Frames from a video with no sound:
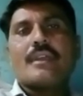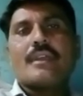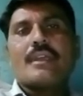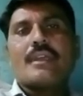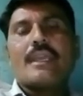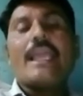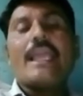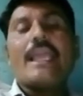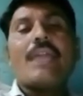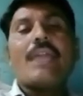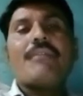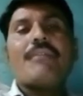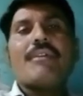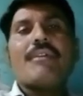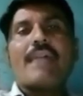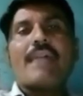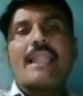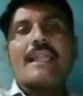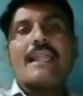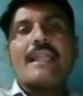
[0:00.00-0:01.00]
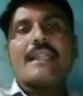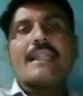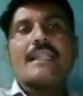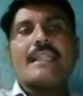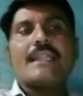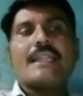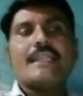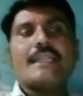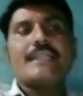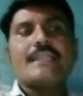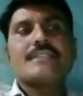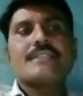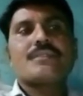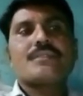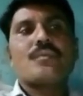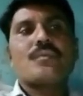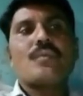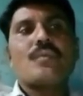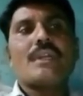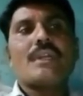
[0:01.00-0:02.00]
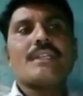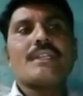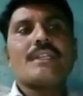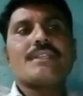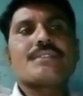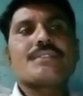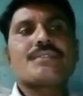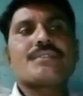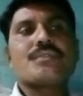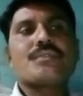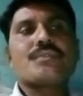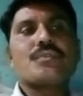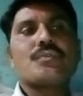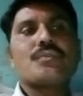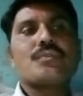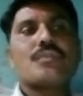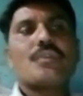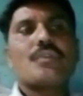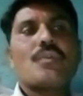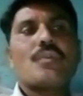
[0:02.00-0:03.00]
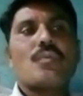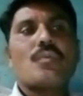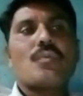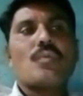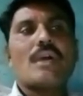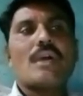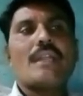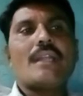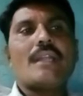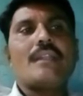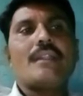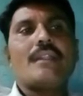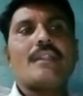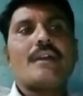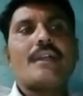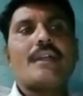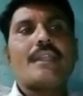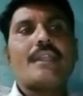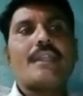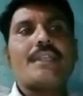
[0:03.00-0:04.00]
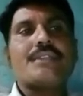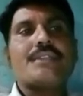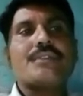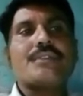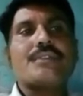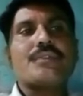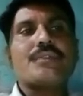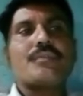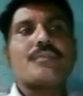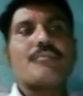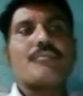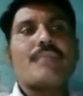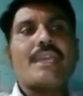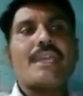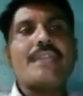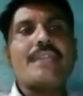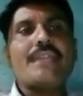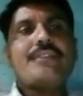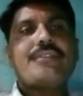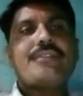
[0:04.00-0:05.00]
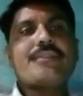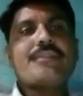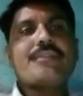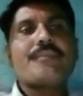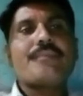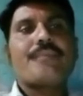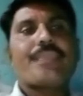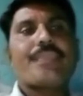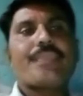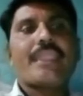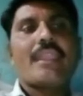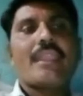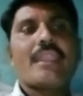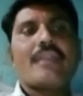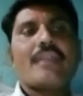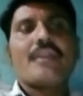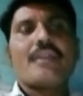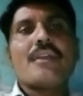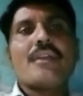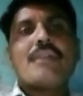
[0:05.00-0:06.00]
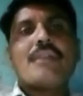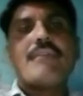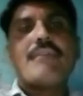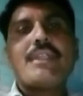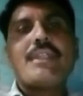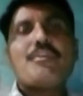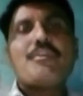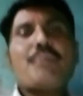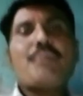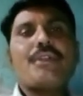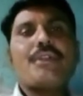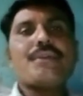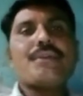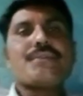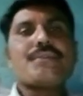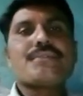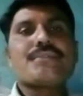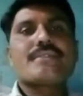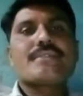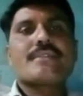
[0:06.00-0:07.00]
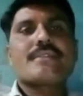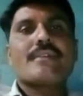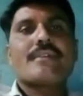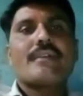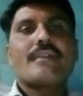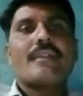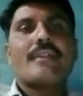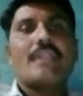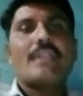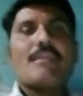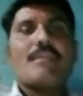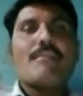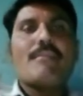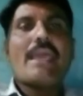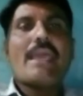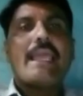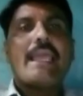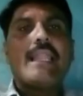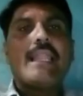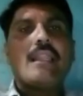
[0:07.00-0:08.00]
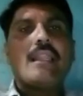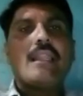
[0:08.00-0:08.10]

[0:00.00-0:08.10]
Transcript: equivalent, that is 1 is to 1 ratio, means when you produce the male,